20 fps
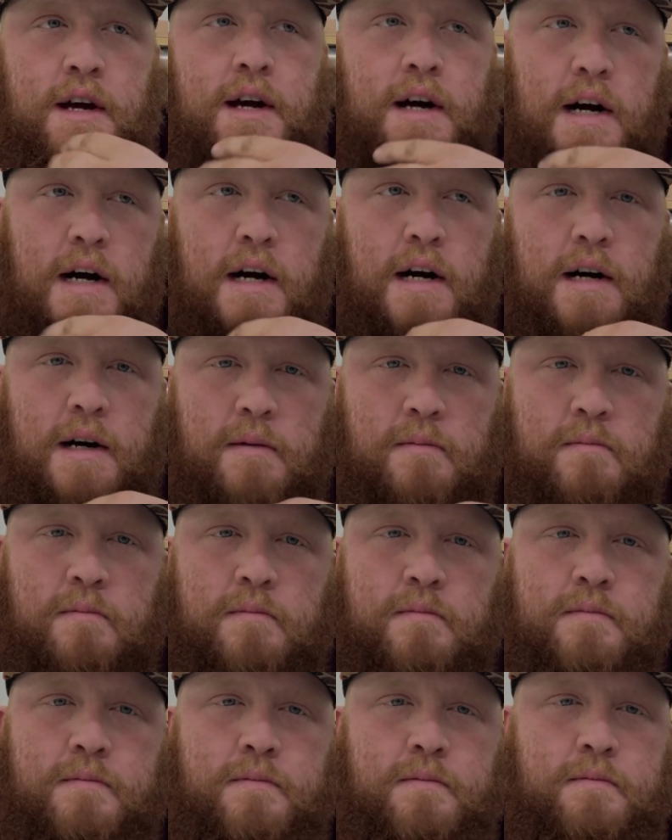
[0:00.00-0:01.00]
Got
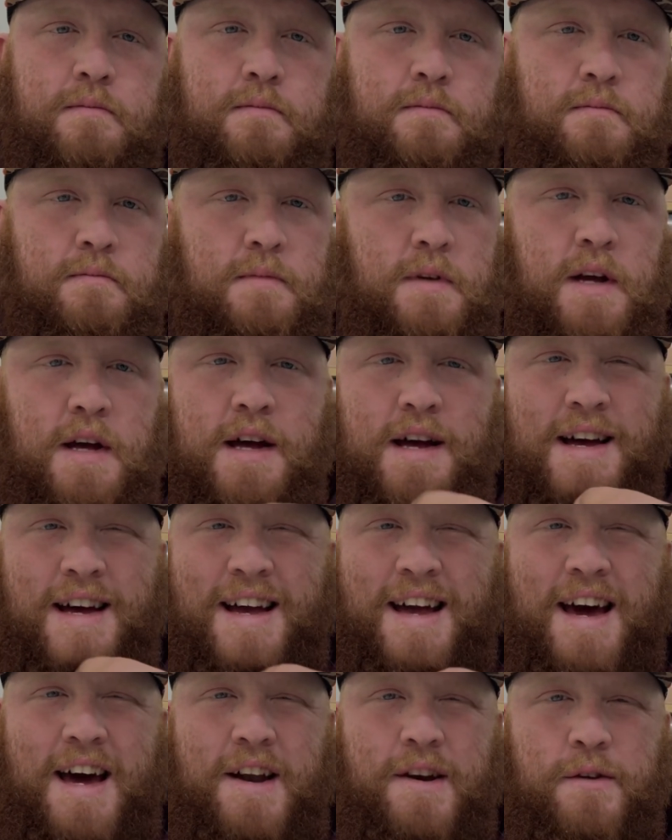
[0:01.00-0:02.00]

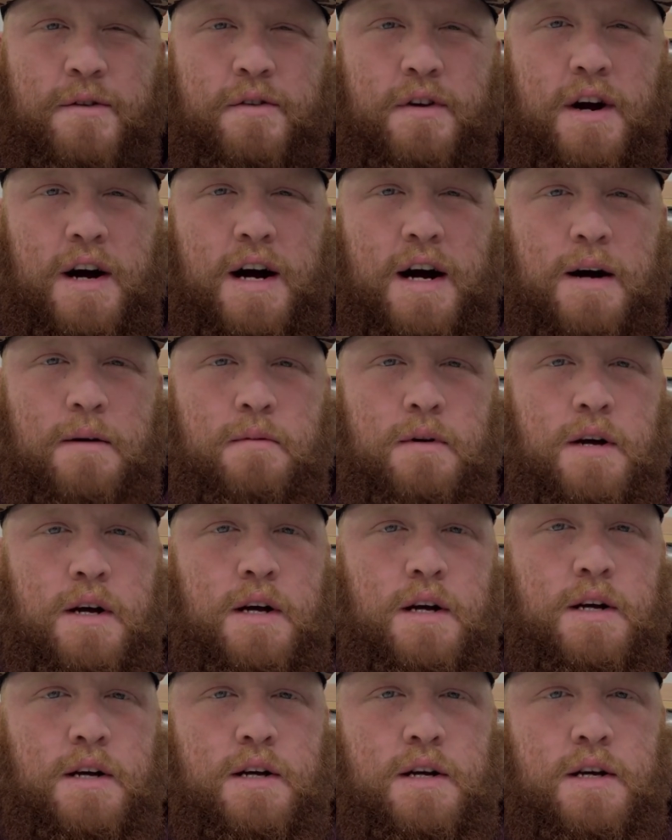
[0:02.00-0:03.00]
a new job,
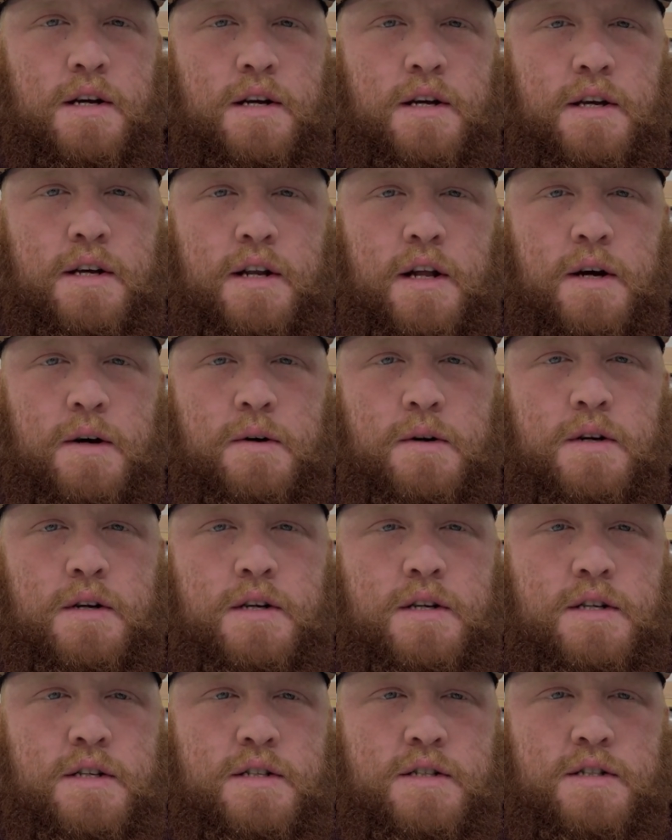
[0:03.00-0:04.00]
you know,
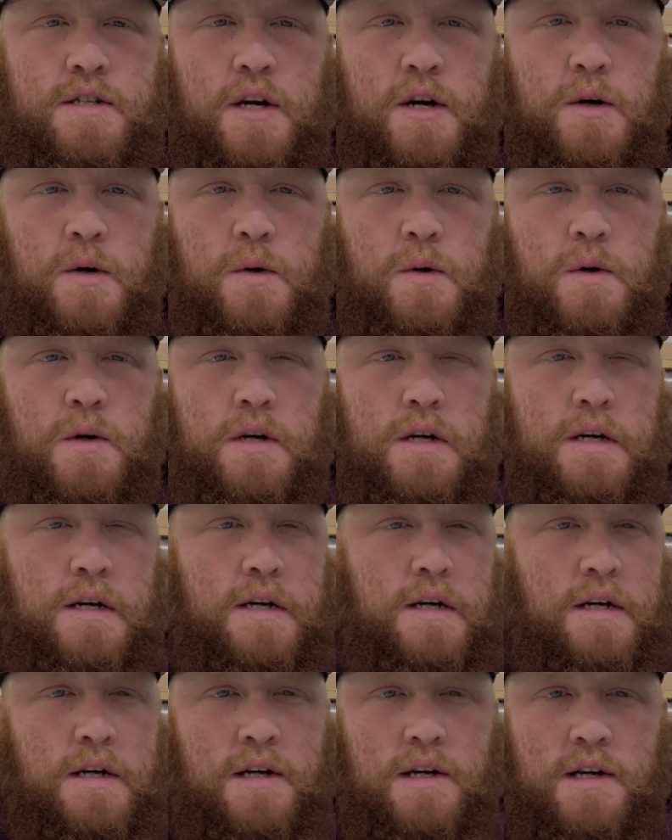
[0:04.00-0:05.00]
so
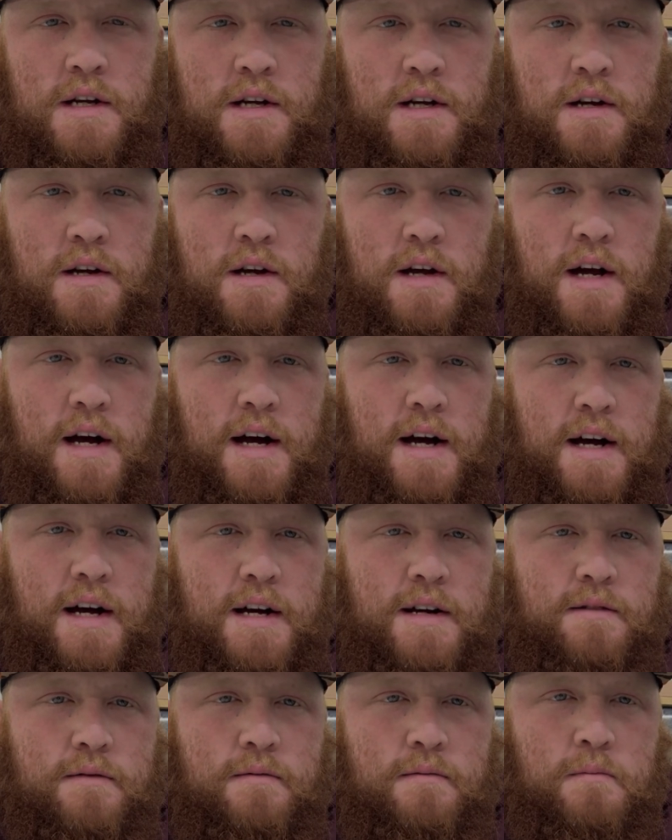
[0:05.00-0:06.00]

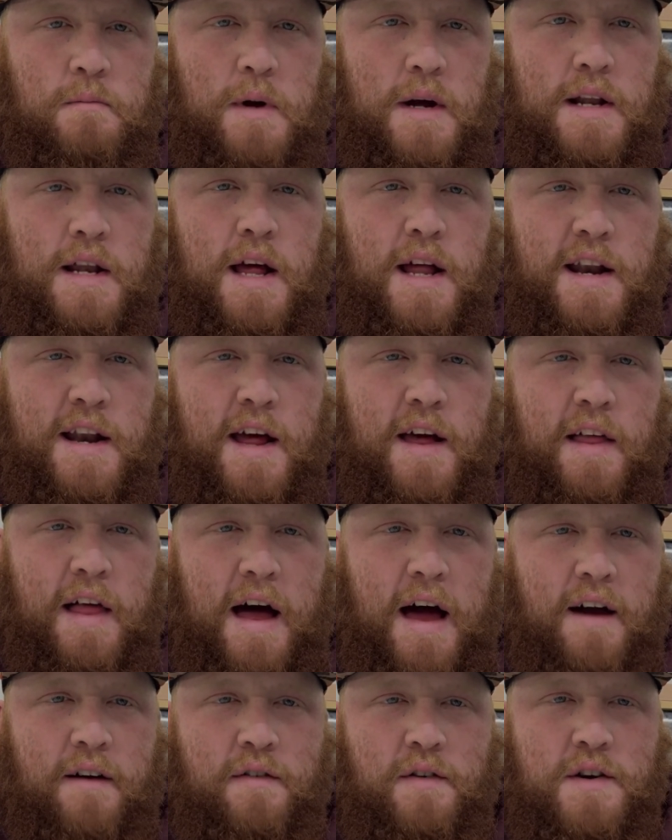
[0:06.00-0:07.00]
my day-to-day
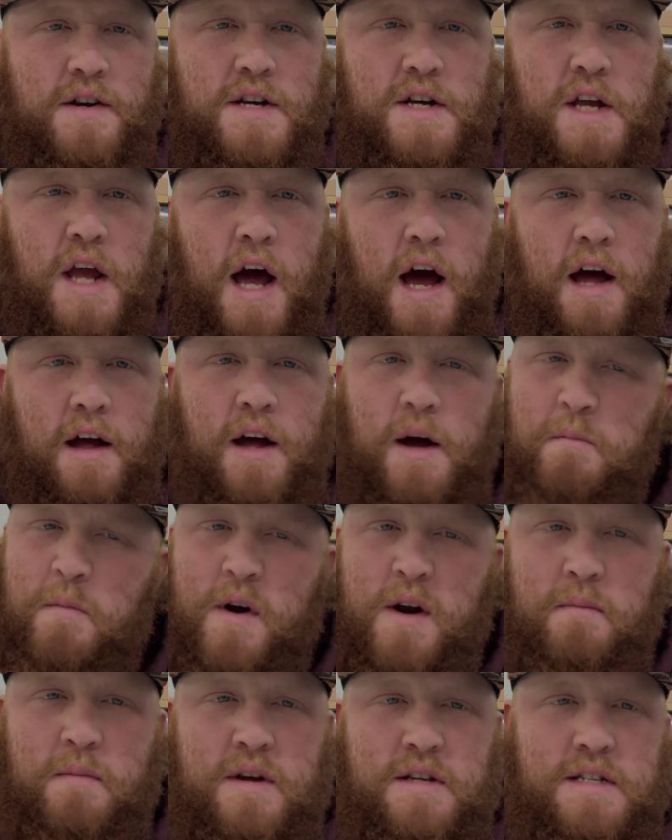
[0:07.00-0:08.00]
life got
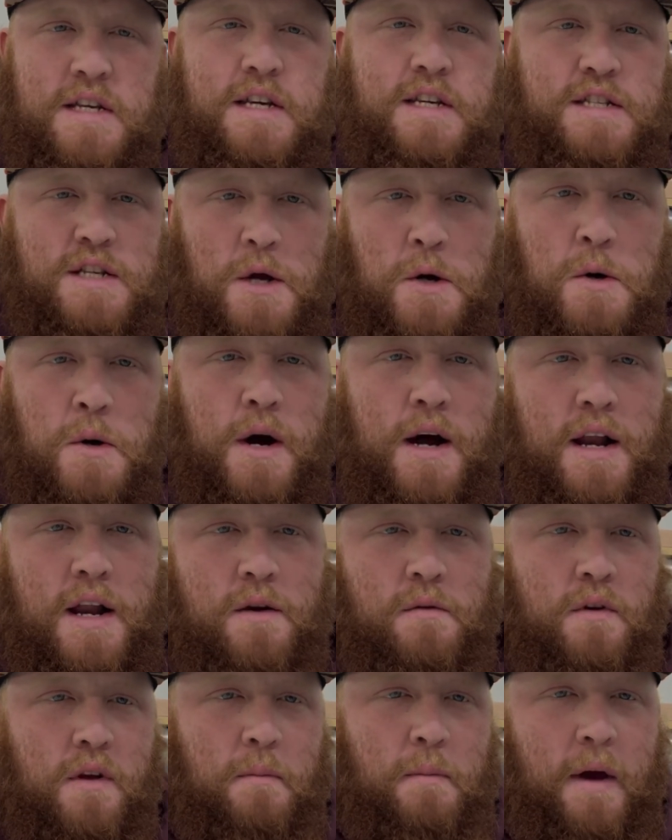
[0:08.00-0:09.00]
pretty busy, so I
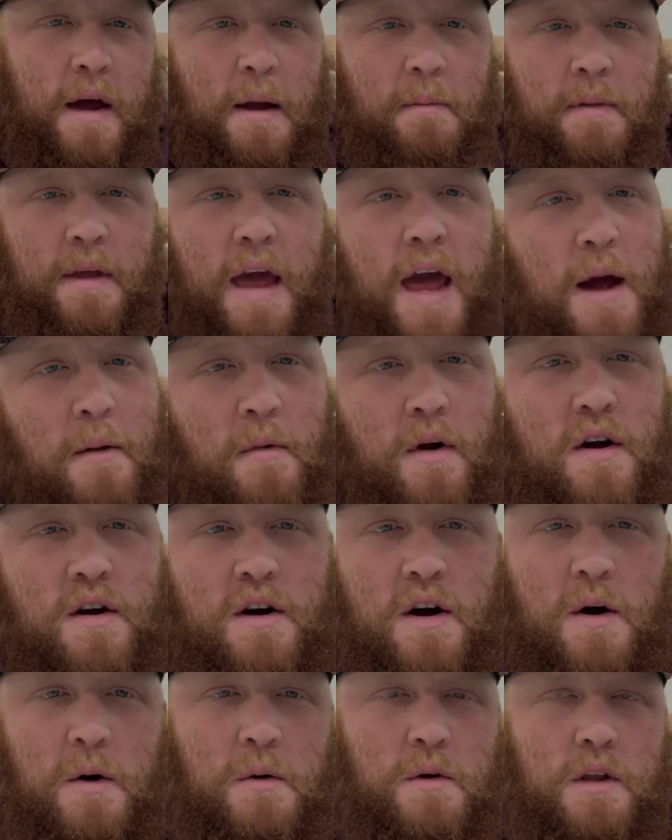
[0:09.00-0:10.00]
didn't really pick up the camera
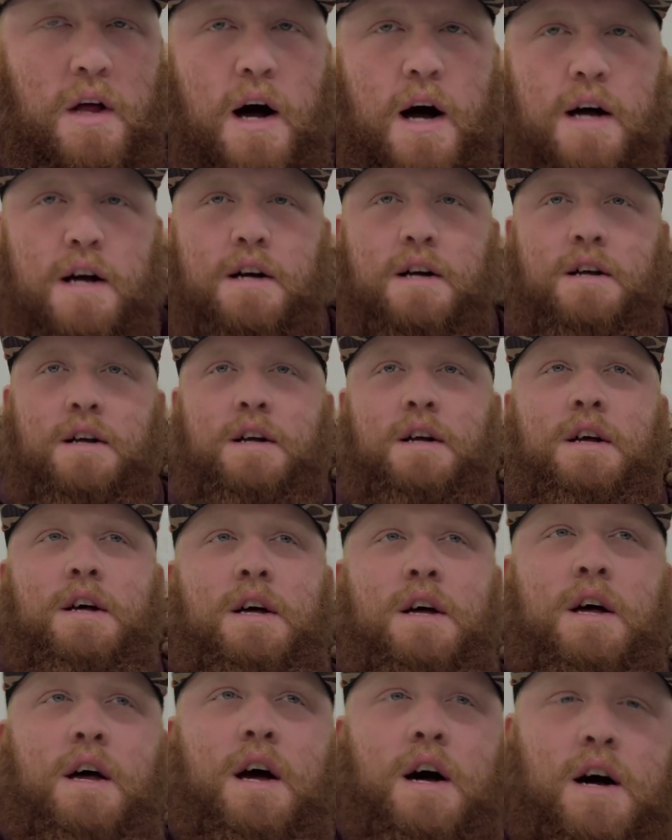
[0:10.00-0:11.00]
a whole lot.
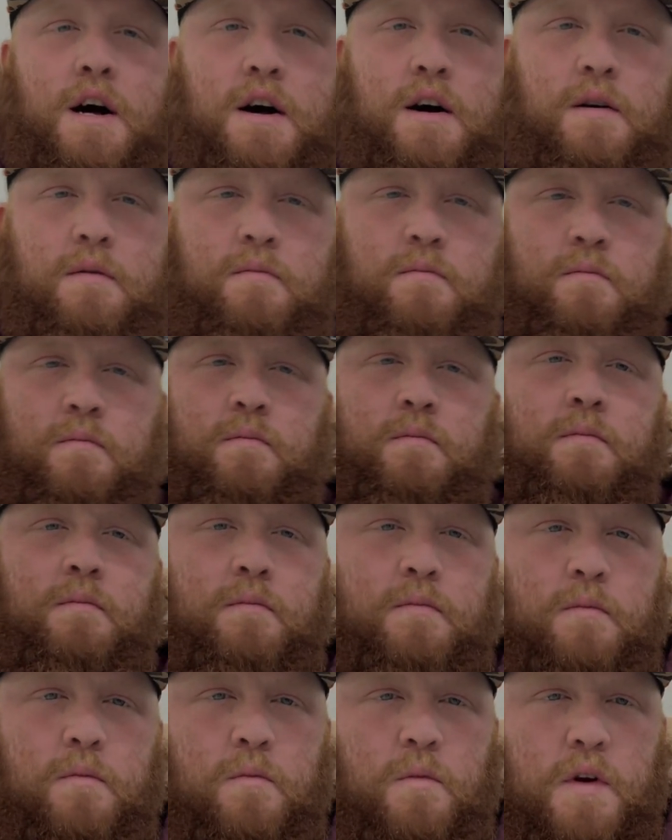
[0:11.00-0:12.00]
One
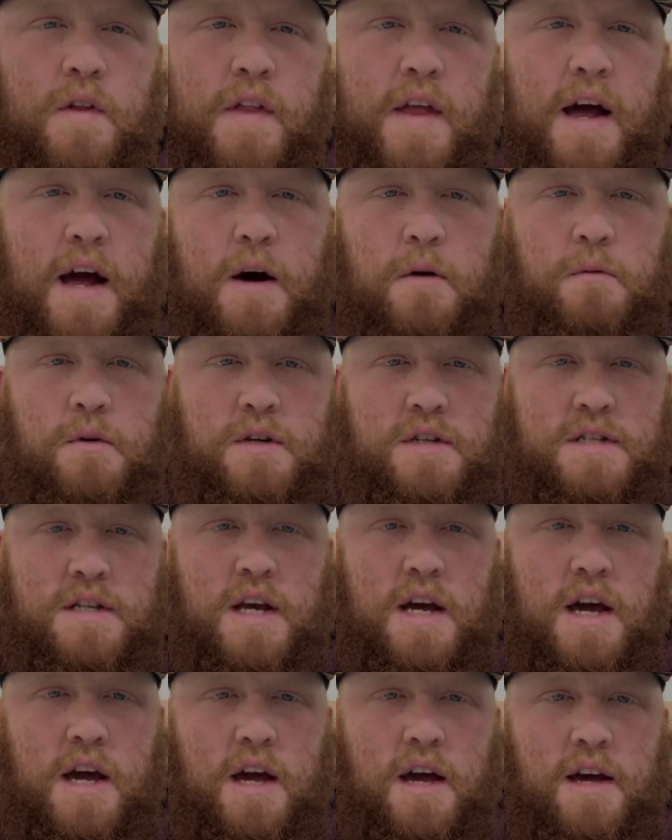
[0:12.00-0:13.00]
thing I will
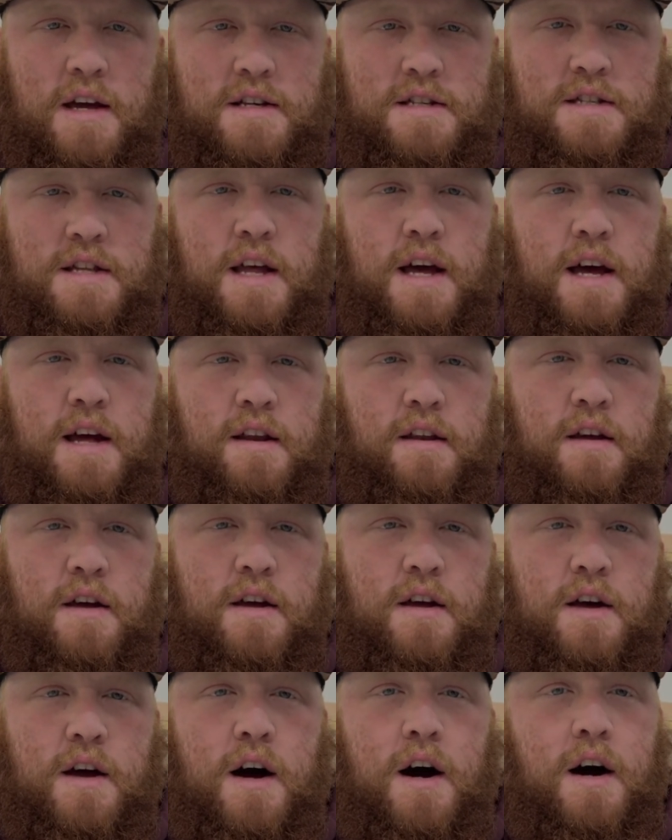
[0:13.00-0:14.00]
say is that
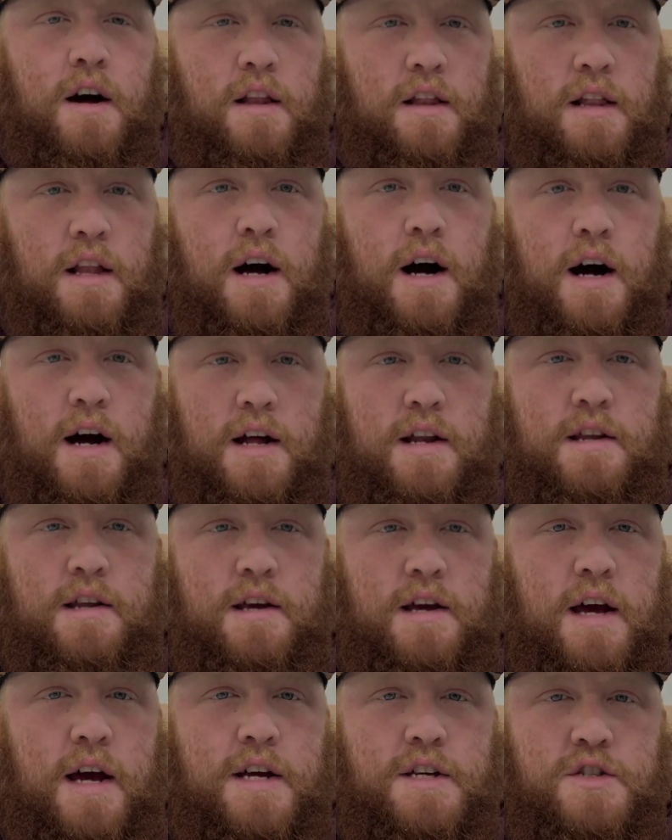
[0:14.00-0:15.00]
a lot
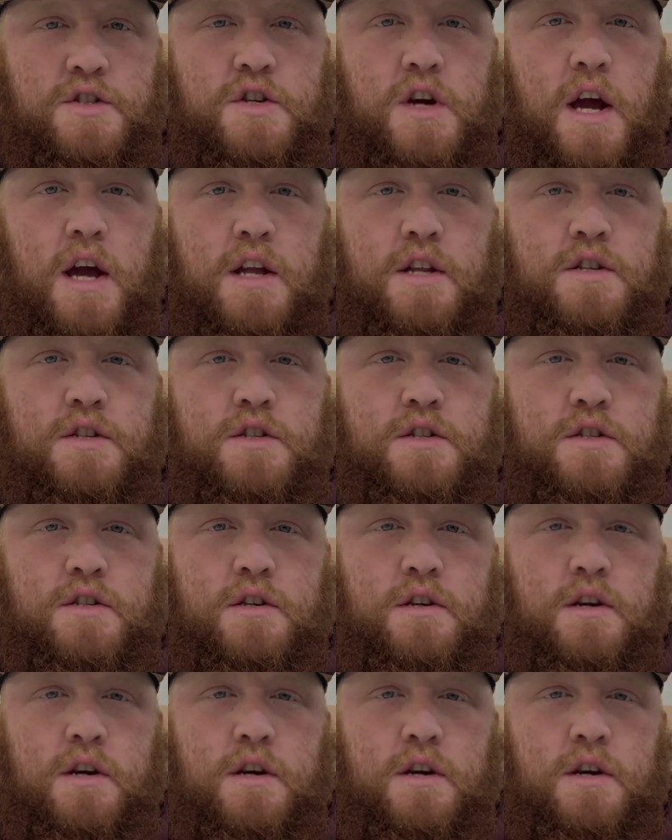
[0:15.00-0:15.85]
has changed.